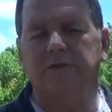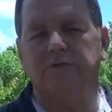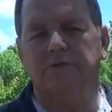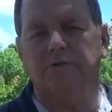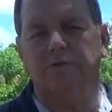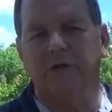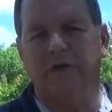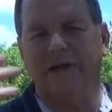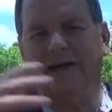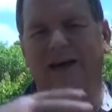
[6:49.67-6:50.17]
It
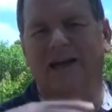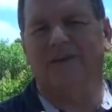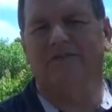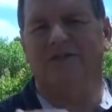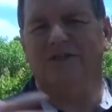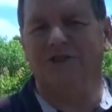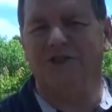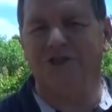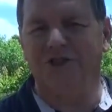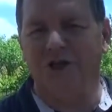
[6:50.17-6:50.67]
was really kind of
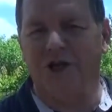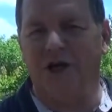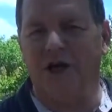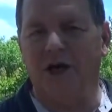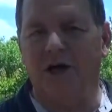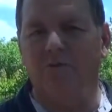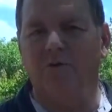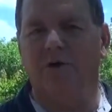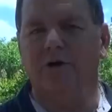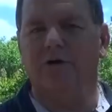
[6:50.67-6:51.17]
a
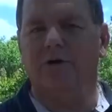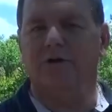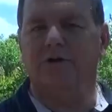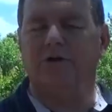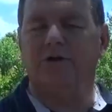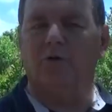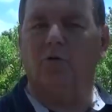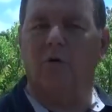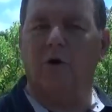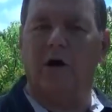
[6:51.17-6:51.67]
shed where you could
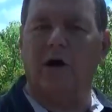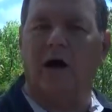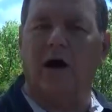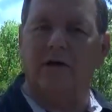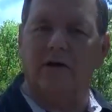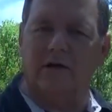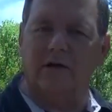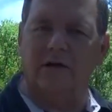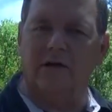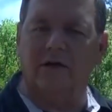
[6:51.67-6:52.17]
store cotton